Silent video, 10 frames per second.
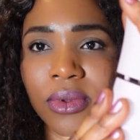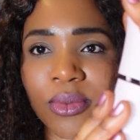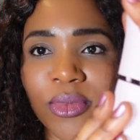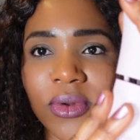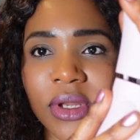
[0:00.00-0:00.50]

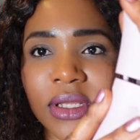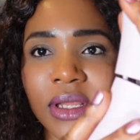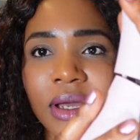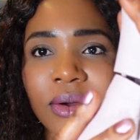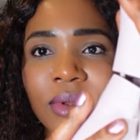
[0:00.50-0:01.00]
You pull it
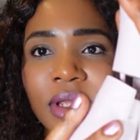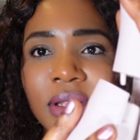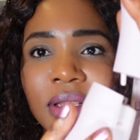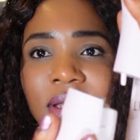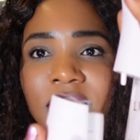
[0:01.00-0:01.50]
down
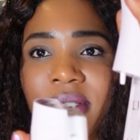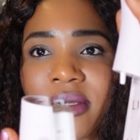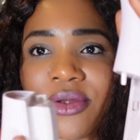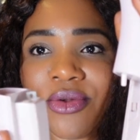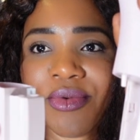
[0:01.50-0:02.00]
and then
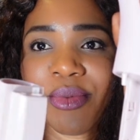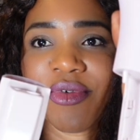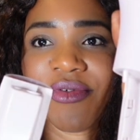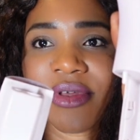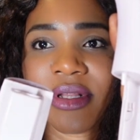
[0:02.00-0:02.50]
you
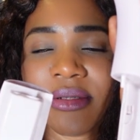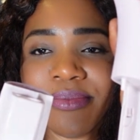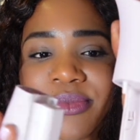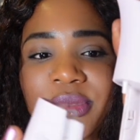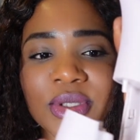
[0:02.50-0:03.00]
remove it.
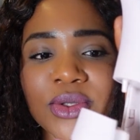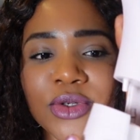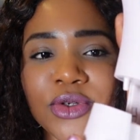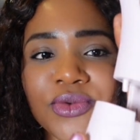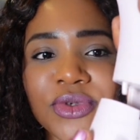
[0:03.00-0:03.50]
So
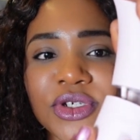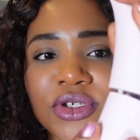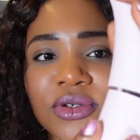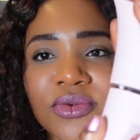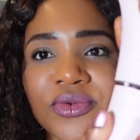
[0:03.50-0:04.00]
you
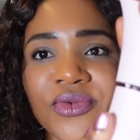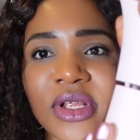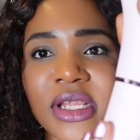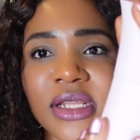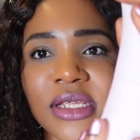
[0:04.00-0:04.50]

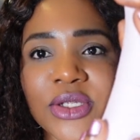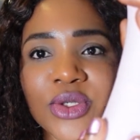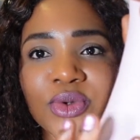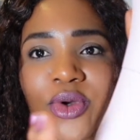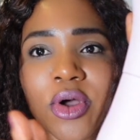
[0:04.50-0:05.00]
really need
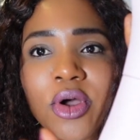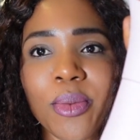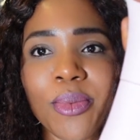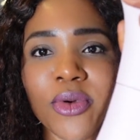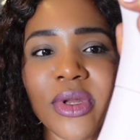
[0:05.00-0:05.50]
to
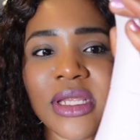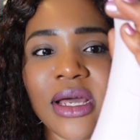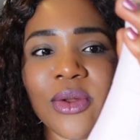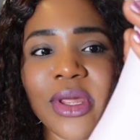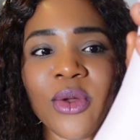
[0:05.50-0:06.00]
pull it
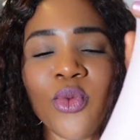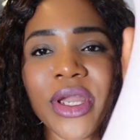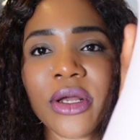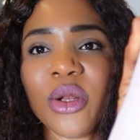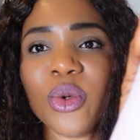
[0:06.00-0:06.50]
down, and
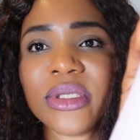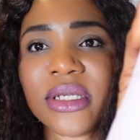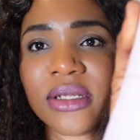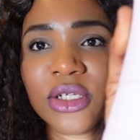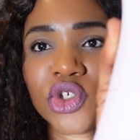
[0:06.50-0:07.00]
when
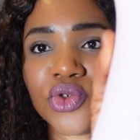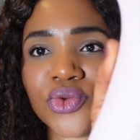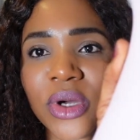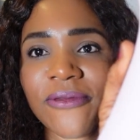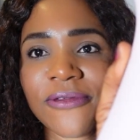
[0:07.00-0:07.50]
closing it
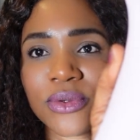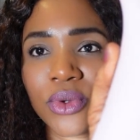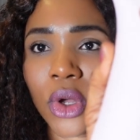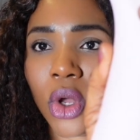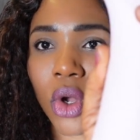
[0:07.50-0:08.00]
you have to
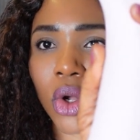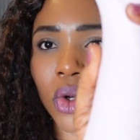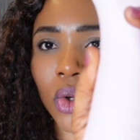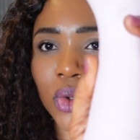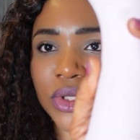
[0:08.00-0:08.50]

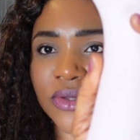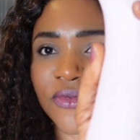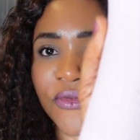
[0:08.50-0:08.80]
close it